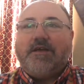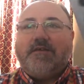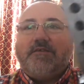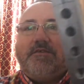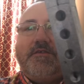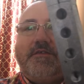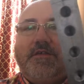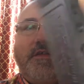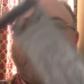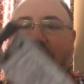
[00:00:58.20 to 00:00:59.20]
out.
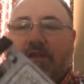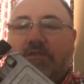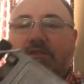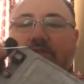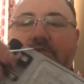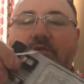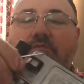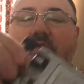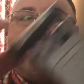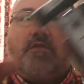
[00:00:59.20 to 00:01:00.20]
That's a do-it
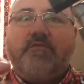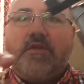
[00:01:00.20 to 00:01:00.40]
mold. Have